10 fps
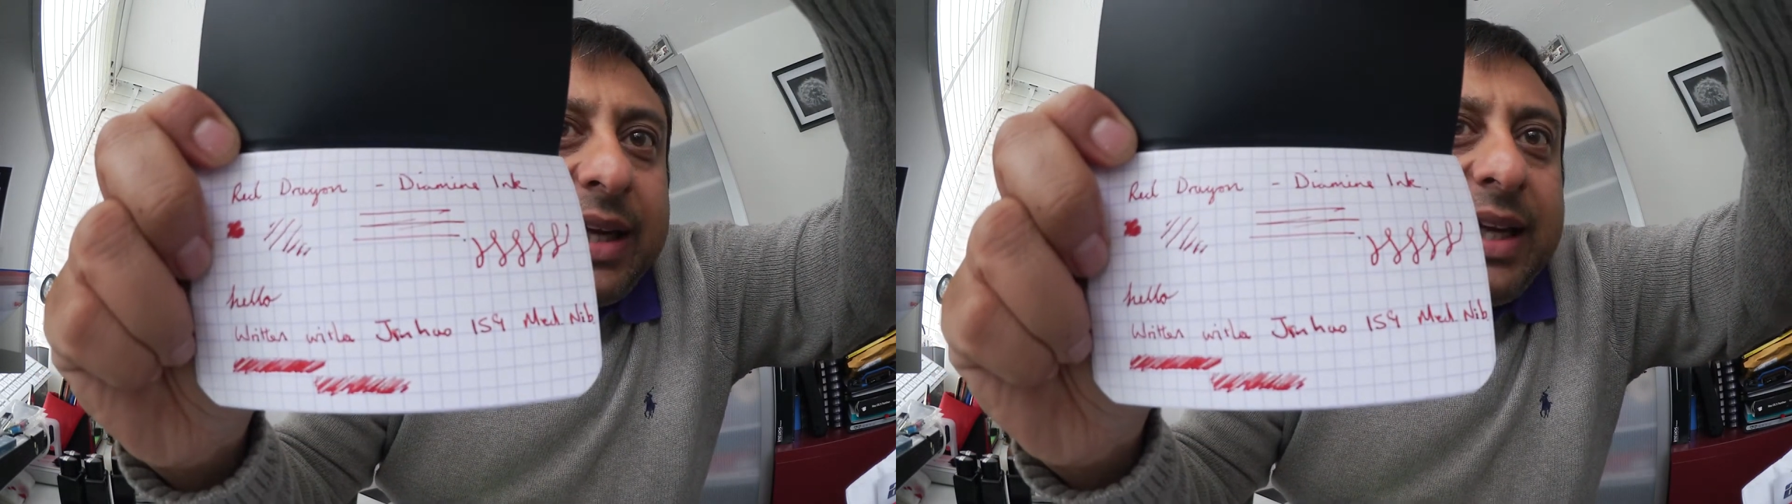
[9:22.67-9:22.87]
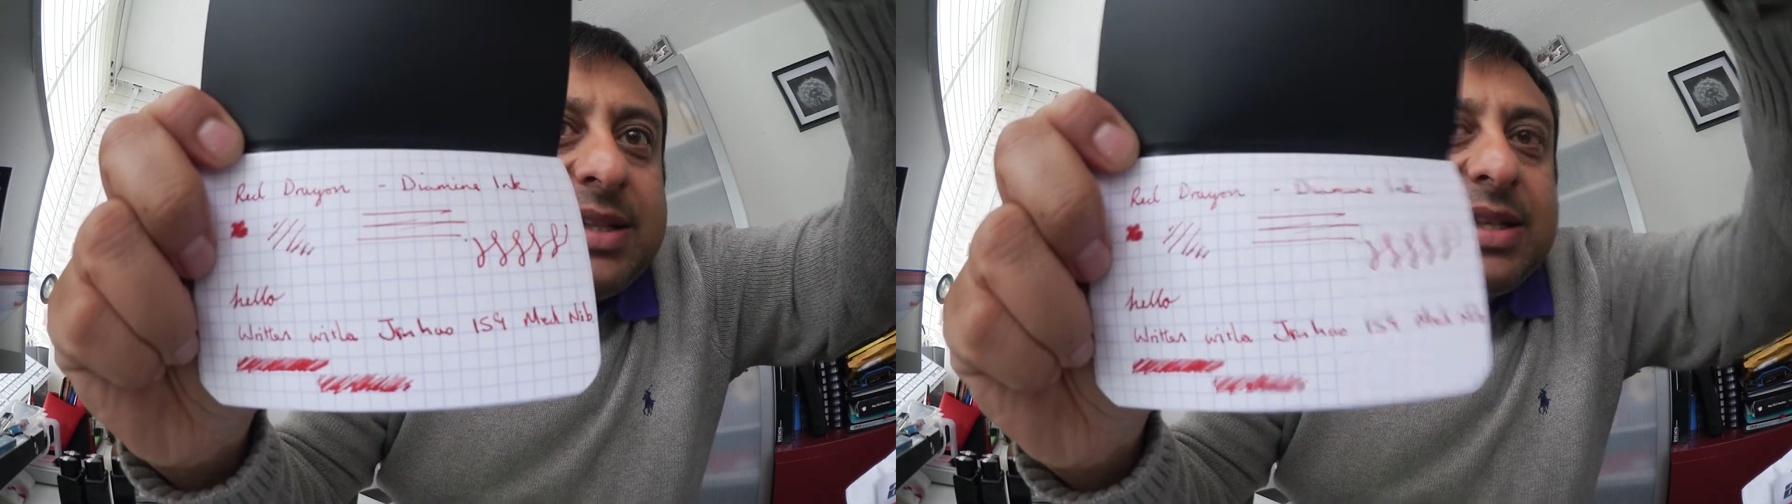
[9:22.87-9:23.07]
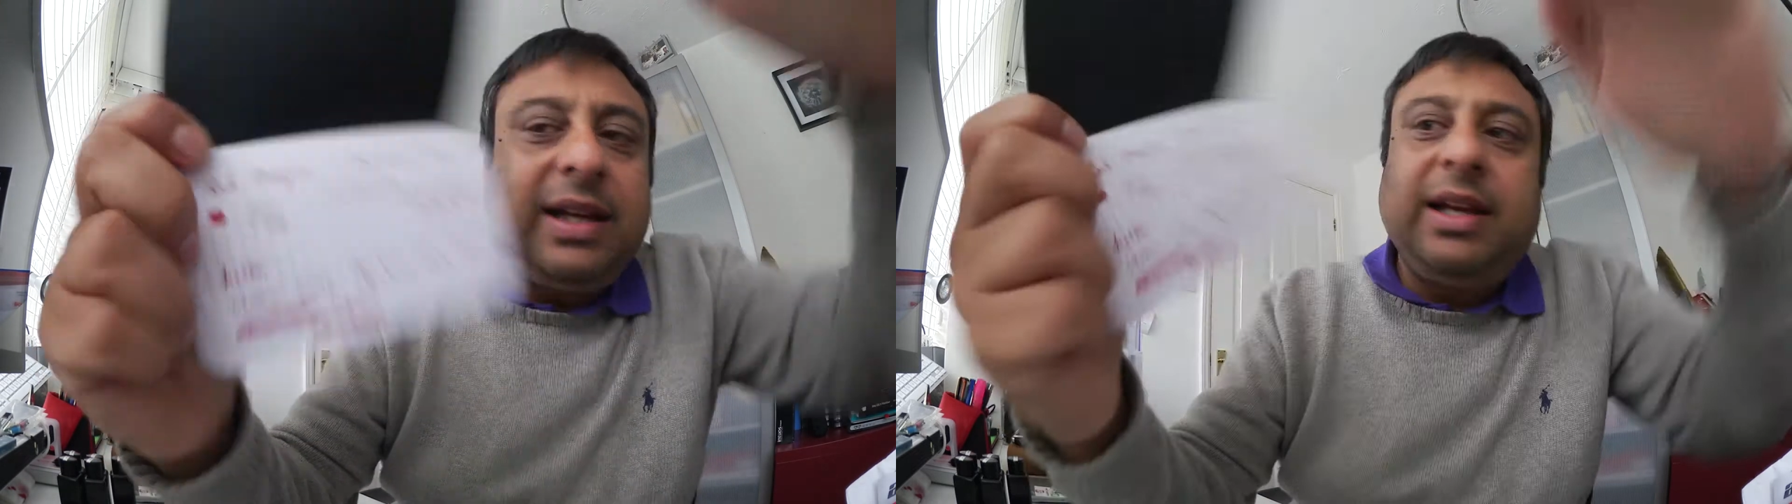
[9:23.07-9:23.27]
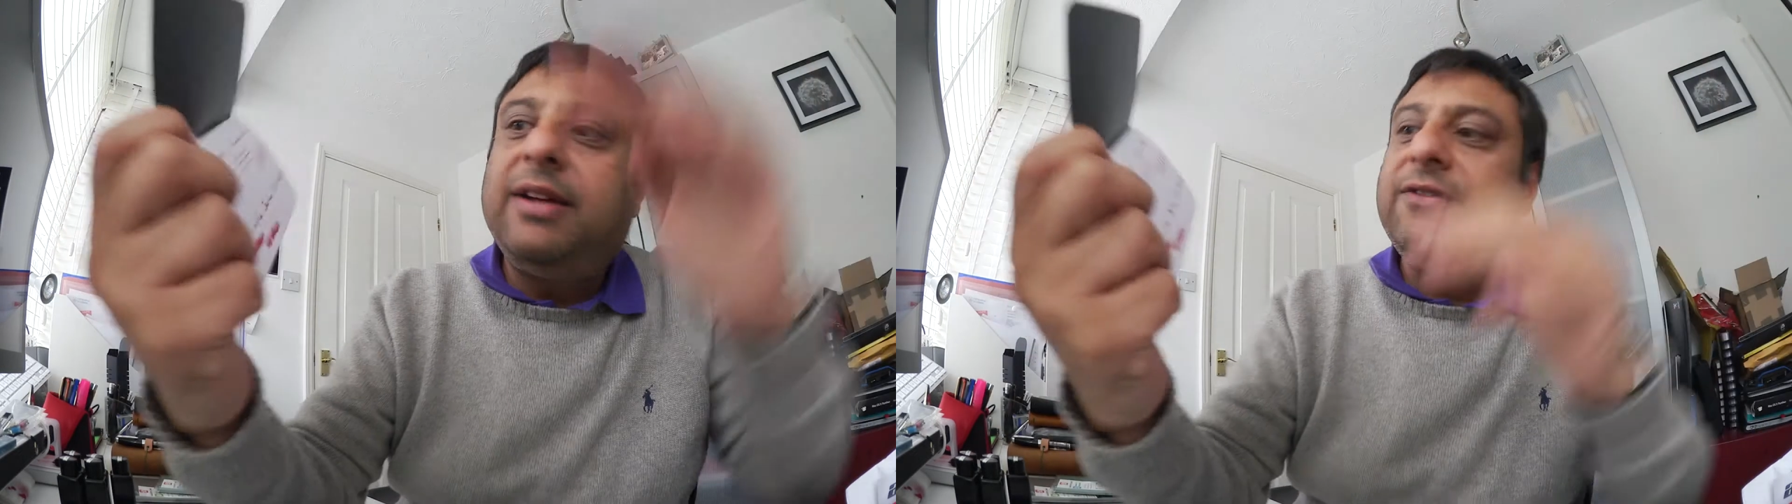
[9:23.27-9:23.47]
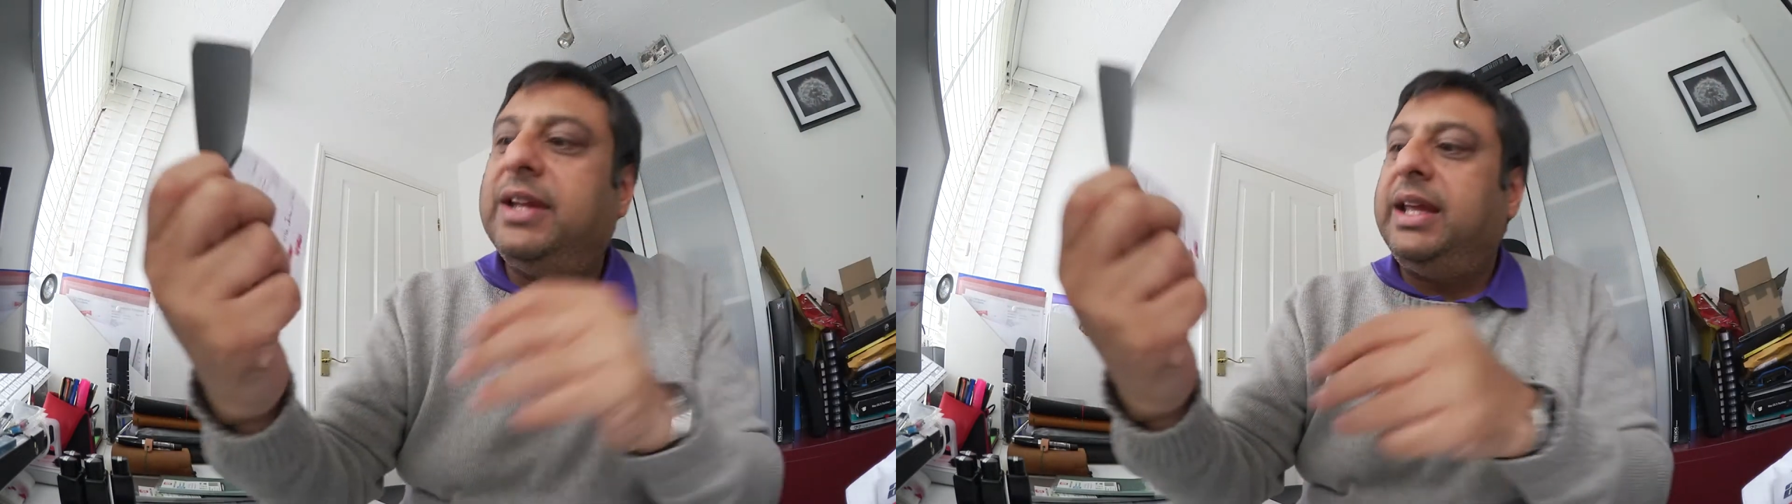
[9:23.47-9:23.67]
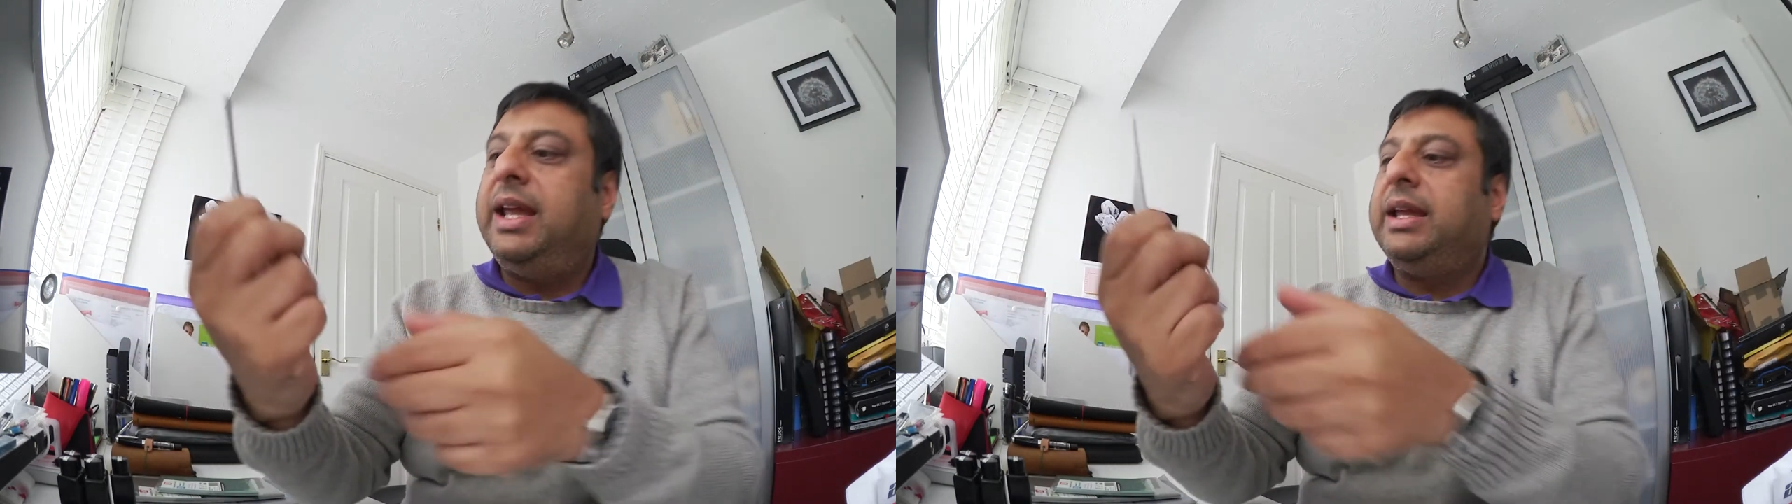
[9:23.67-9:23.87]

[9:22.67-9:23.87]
and it is a lovely